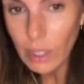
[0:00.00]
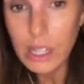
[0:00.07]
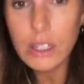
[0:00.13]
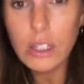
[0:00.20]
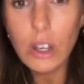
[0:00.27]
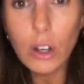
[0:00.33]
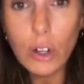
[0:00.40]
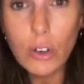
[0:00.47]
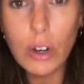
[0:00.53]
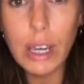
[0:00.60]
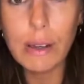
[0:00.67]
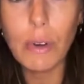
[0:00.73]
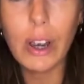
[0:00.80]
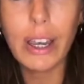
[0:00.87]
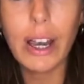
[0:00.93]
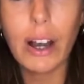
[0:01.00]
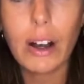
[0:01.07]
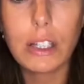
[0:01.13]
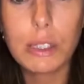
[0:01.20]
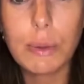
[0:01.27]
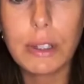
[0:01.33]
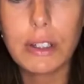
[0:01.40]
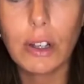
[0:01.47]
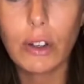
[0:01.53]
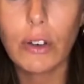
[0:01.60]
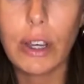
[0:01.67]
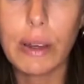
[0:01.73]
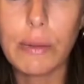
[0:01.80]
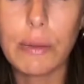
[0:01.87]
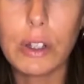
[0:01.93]
sun cream. I get asked about sun
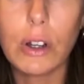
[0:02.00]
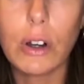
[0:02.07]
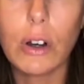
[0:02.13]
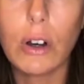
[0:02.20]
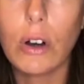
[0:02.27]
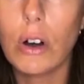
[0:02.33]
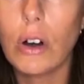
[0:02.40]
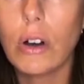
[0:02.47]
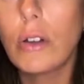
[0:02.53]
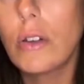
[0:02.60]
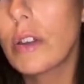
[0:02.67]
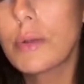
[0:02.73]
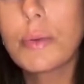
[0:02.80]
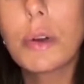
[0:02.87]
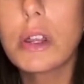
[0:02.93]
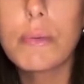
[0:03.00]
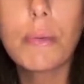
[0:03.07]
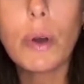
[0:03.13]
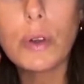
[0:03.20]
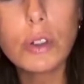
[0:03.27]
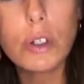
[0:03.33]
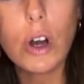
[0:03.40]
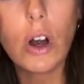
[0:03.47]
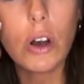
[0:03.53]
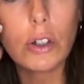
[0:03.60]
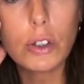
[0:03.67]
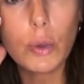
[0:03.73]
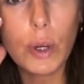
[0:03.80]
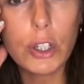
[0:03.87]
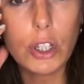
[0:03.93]
cream but it's probably the most
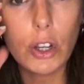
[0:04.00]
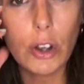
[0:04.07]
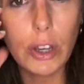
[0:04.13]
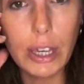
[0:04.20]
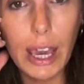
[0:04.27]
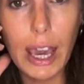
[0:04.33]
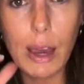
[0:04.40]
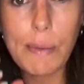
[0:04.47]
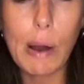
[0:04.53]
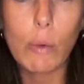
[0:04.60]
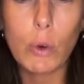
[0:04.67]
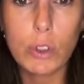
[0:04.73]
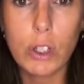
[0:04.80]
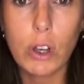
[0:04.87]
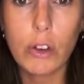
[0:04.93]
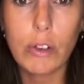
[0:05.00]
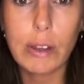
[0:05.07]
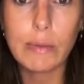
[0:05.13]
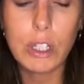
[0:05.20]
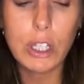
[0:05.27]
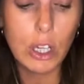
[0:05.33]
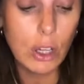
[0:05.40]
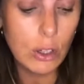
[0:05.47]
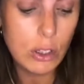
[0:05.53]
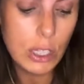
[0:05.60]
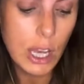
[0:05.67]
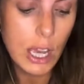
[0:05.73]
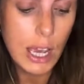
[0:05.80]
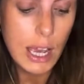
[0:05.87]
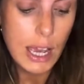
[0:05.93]
asked question I get about what sun cream to use.
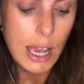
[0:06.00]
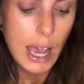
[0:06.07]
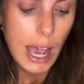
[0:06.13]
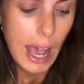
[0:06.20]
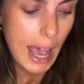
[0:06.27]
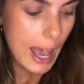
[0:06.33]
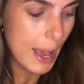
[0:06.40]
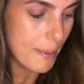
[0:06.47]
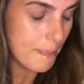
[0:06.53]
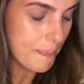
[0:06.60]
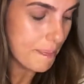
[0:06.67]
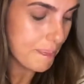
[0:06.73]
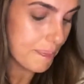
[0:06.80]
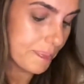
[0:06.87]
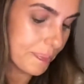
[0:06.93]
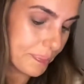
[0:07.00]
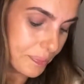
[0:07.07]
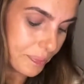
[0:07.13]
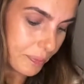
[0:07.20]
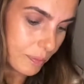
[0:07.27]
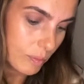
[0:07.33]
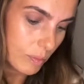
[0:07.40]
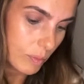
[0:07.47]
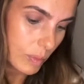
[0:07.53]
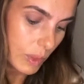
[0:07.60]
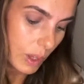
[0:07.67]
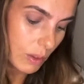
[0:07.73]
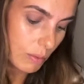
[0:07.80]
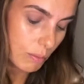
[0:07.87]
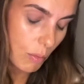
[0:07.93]
Um,
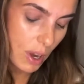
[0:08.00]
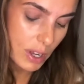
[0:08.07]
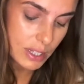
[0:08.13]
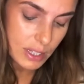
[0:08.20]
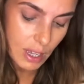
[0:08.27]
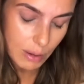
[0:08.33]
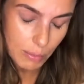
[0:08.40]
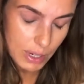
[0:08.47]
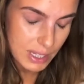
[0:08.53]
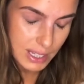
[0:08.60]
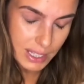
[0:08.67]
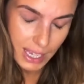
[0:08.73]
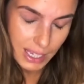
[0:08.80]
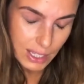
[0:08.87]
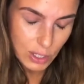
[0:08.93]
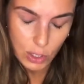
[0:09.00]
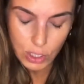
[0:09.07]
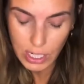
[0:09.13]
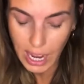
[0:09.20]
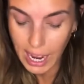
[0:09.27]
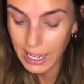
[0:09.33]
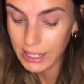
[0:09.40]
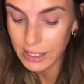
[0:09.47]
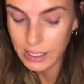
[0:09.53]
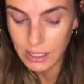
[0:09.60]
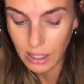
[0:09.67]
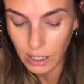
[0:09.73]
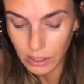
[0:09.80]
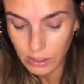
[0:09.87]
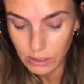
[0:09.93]
my sun, my skin used to hate the
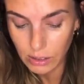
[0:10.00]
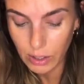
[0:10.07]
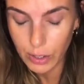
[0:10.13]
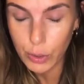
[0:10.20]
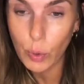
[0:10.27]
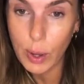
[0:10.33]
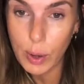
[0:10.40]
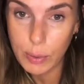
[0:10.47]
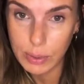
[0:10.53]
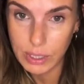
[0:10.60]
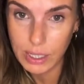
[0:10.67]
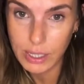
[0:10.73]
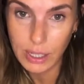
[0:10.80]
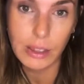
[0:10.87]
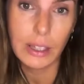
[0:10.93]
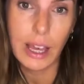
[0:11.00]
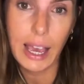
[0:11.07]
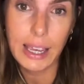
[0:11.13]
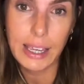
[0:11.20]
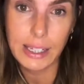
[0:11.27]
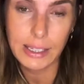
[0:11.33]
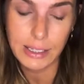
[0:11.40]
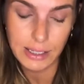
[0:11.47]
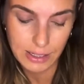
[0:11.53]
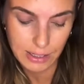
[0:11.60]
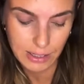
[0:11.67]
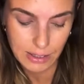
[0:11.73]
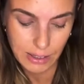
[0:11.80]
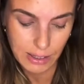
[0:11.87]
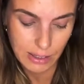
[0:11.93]
sun. I thought it was the sun that hated
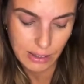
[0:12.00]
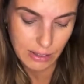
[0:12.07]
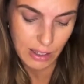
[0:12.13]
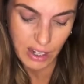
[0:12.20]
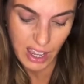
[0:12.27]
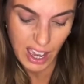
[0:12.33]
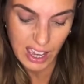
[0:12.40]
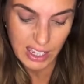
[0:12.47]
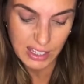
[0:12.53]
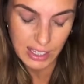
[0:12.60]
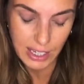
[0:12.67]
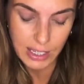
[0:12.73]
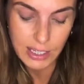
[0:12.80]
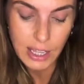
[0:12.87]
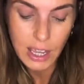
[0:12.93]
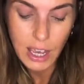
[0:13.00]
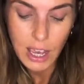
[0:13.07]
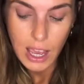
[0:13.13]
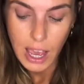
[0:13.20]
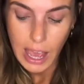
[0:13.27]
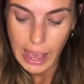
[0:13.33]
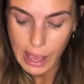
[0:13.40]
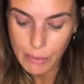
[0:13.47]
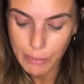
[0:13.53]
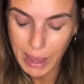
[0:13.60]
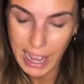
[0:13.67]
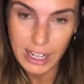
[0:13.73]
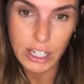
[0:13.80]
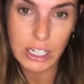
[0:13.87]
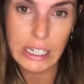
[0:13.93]
that that it hated, uh, but
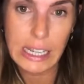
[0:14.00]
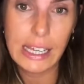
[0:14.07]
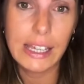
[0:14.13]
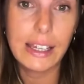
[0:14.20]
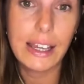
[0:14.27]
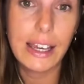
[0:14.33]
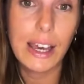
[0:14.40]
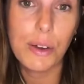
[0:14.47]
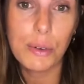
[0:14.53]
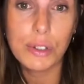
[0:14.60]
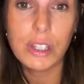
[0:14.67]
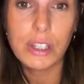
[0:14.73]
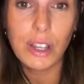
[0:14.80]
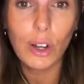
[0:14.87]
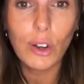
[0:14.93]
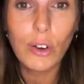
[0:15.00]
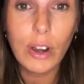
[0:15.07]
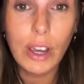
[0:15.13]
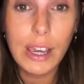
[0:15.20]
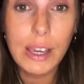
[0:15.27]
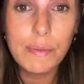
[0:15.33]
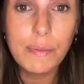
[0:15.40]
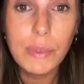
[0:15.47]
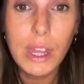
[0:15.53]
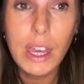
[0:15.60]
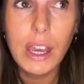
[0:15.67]
actually it was the sun cream.